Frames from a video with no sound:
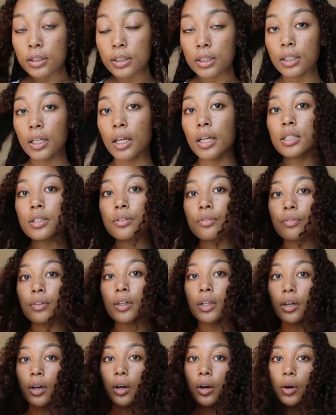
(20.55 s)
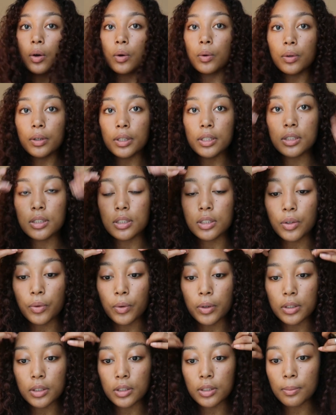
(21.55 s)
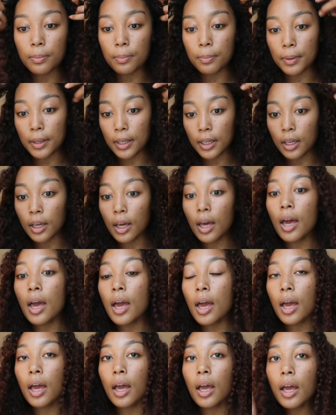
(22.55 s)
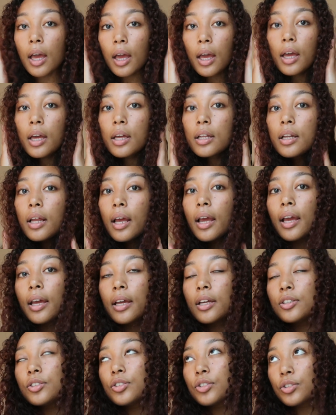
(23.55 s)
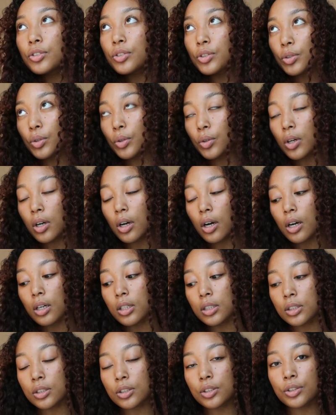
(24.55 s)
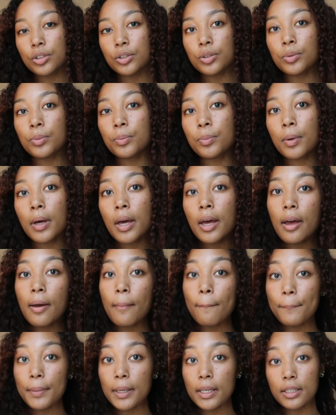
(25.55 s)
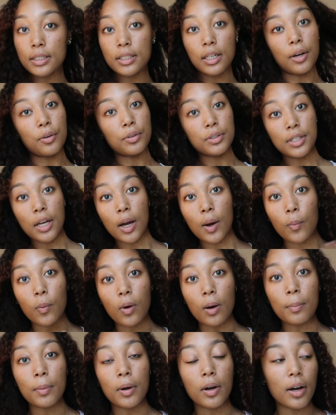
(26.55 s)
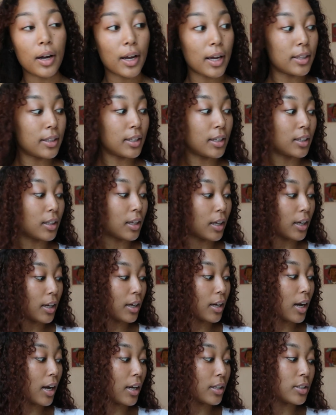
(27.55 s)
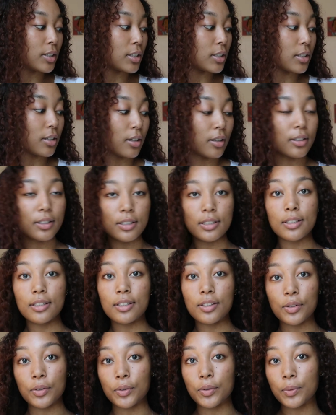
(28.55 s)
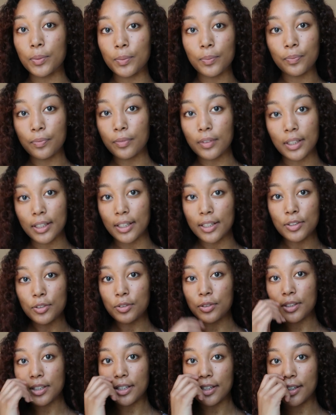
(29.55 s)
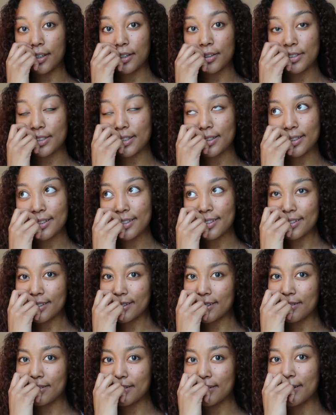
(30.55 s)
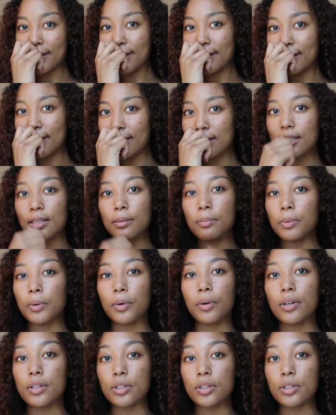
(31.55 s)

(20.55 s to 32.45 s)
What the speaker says: Today's video is going to be an angel costume because I was at Walmart and then like I just saw this little angel thing and I was like, that's like simple.